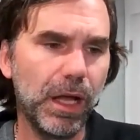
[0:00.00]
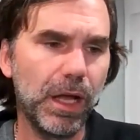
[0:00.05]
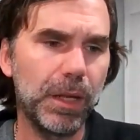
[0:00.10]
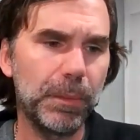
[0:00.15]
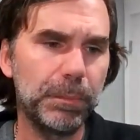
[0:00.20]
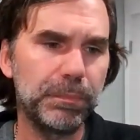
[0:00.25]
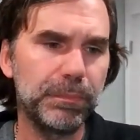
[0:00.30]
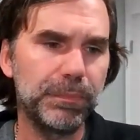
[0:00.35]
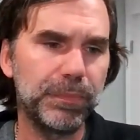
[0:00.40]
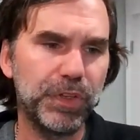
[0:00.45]

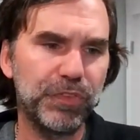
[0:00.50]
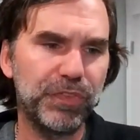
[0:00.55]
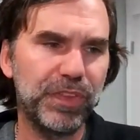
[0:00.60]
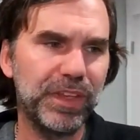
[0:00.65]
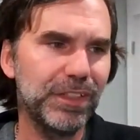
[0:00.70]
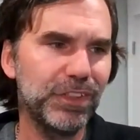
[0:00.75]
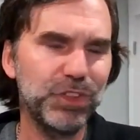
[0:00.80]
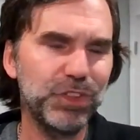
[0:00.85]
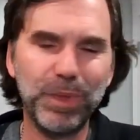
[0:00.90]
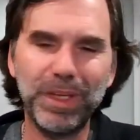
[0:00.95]
But if
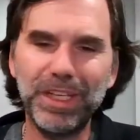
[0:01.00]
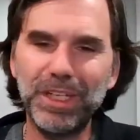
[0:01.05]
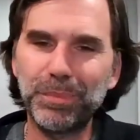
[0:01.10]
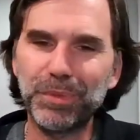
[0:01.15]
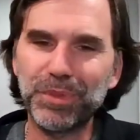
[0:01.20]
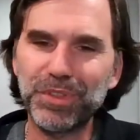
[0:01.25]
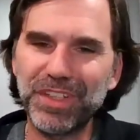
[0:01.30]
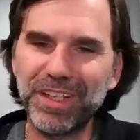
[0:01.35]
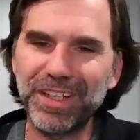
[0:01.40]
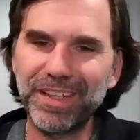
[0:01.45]
they can do
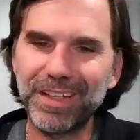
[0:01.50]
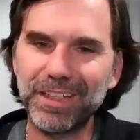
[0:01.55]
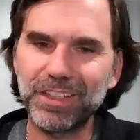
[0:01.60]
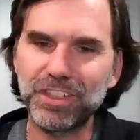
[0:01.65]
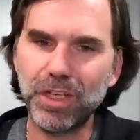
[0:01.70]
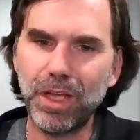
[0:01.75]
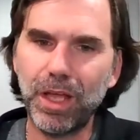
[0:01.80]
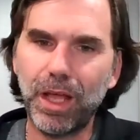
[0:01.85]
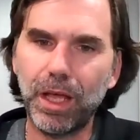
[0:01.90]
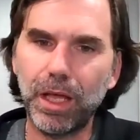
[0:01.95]
80% of that
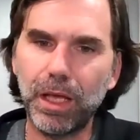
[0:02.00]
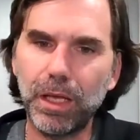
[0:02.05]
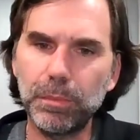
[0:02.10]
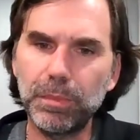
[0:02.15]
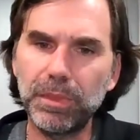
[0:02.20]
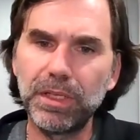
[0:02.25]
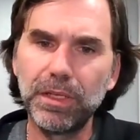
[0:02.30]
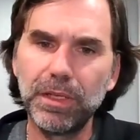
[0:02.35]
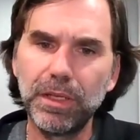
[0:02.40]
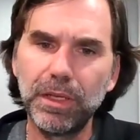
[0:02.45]

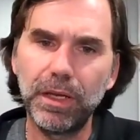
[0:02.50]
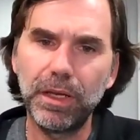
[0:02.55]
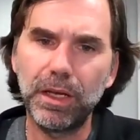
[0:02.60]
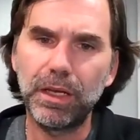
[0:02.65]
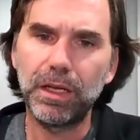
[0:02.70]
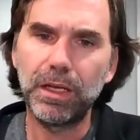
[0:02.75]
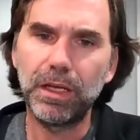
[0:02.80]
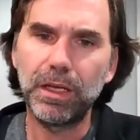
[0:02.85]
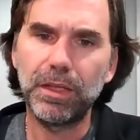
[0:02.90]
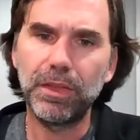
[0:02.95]
job,
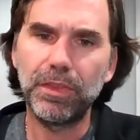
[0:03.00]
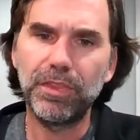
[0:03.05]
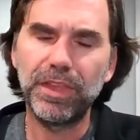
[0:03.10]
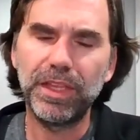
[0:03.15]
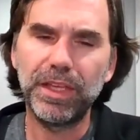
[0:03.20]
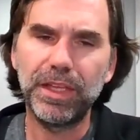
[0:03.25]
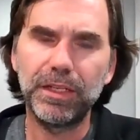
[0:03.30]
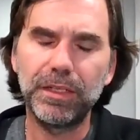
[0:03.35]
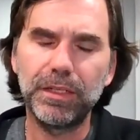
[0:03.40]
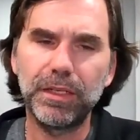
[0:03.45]

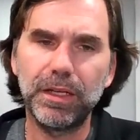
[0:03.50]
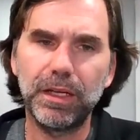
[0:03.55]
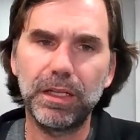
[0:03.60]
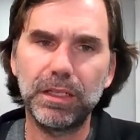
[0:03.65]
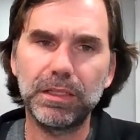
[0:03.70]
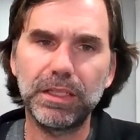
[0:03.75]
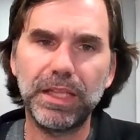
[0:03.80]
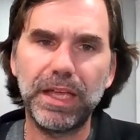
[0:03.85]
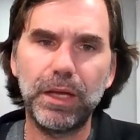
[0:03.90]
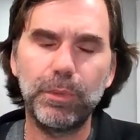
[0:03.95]
then
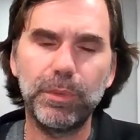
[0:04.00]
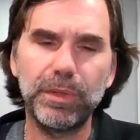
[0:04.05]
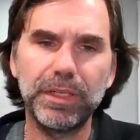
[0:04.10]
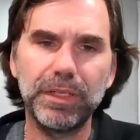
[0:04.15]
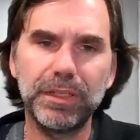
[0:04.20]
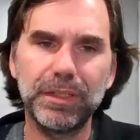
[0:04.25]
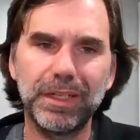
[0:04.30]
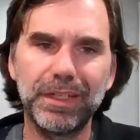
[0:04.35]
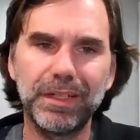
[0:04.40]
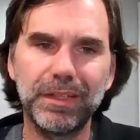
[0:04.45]

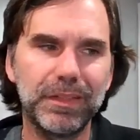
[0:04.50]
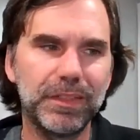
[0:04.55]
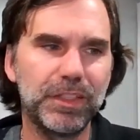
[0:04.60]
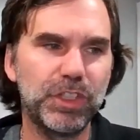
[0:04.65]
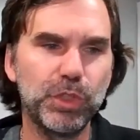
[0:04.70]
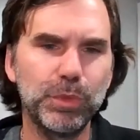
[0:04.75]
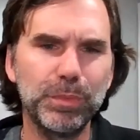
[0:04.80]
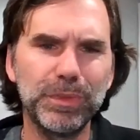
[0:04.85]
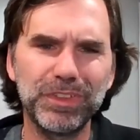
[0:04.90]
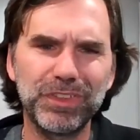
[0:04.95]
allowing kind of the
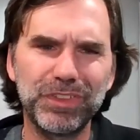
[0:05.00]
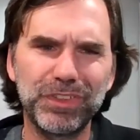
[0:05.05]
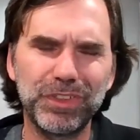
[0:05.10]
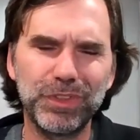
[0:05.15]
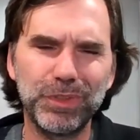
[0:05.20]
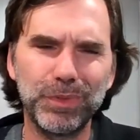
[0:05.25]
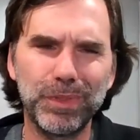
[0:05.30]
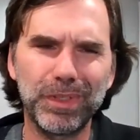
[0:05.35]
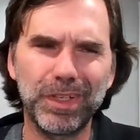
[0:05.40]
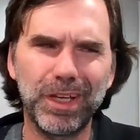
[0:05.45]
humans
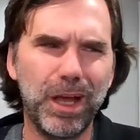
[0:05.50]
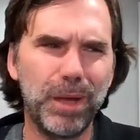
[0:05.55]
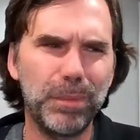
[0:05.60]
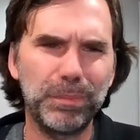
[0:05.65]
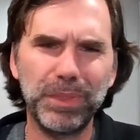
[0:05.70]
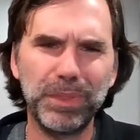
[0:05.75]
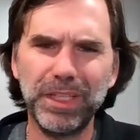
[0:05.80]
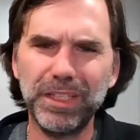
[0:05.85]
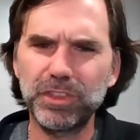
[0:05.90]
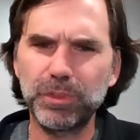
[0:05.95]
to do the
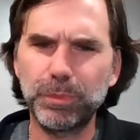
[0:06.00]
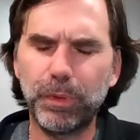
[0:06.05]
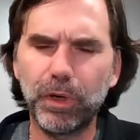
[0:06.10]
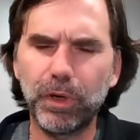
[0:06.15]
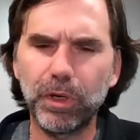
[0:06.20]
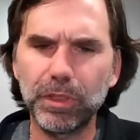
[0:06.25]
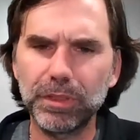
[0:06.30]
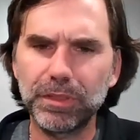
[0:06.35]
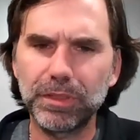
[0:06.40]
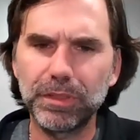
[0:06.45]
complex
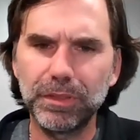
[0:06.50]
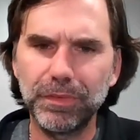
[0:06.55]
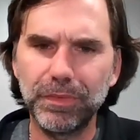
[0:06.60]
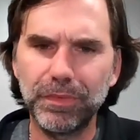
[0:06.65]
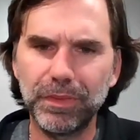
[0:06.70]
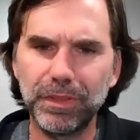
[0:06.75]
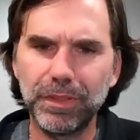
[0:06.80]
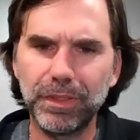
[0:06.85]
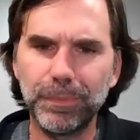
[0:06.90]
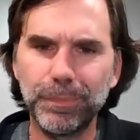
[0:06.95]
part,
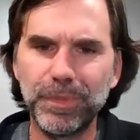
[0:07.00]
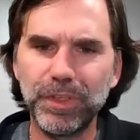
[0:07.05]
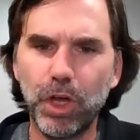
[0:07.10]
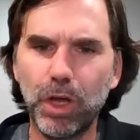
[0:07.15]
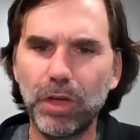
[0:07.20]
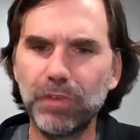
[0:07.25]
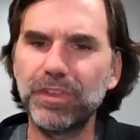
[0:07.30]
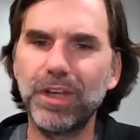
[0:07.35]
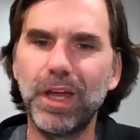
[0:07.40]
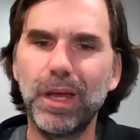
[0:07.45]
the
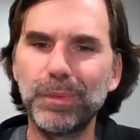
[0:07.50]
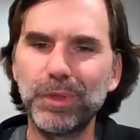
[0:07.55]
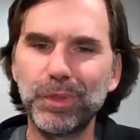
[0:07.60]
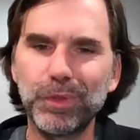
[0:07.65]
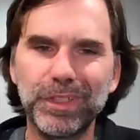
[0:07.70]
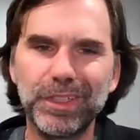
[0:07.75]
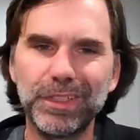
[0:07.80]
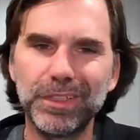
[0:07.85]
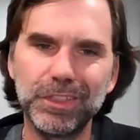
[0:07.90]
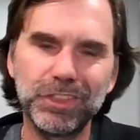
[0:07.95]

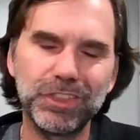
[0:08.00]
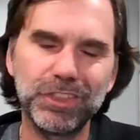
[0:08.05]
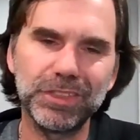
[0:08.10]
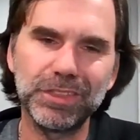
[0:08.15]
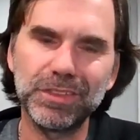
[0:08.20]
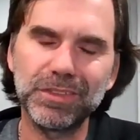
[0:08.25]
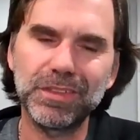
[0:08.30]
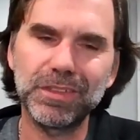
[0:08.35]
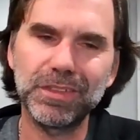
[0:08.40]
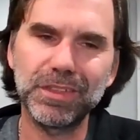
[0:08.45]
off-nominal
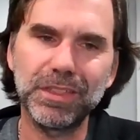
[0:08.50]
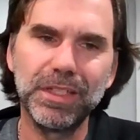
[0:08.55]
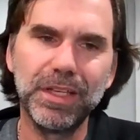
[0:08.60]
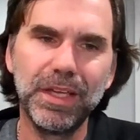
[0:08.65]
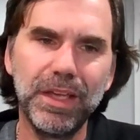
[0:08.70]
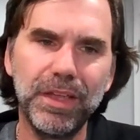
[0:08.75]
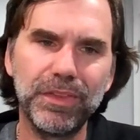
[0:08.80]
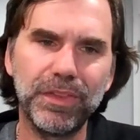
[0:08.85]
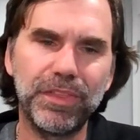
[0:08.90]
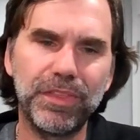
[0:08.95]
conditions,
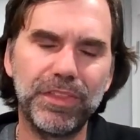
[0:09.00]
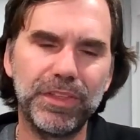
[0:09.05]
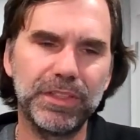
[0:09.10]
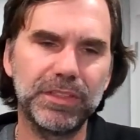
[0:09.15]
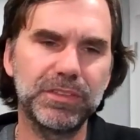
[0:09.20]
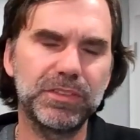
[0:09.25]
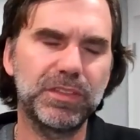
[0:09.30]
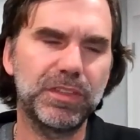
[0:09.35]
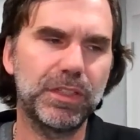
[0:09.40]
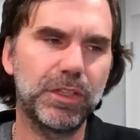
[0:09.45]
the
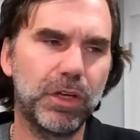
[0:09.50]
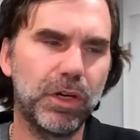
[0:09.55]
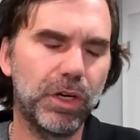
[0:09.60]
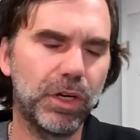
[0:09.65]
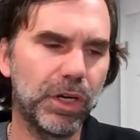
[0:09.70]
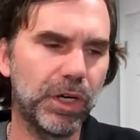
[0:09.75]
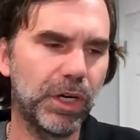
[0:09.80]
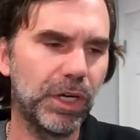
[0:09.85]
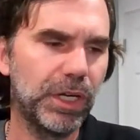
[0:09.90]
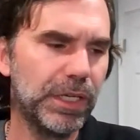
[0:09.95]
things that
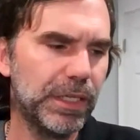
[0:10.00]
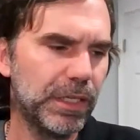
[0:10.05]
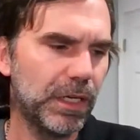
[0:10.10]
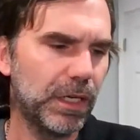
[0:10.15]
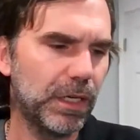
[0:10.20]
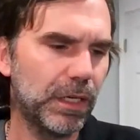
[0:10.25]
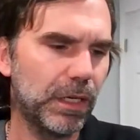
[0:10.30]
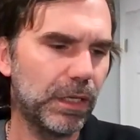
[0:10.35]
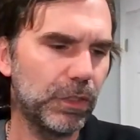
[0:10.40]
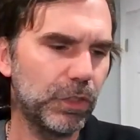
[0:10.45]
are
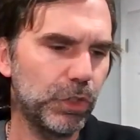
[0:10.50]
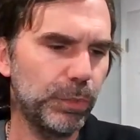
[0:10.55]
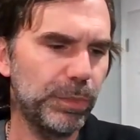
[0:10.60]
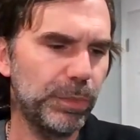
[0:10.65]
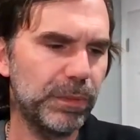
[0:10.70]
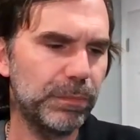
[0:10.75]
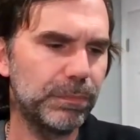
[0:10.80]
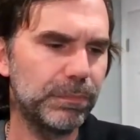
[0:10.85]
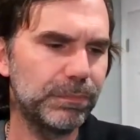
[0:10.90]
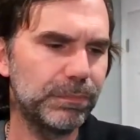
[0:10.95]
a little
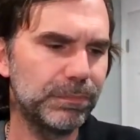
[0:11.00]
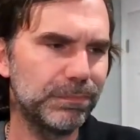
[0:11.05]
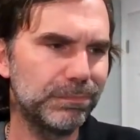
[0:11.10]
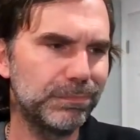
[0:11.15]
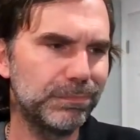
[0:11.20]
bit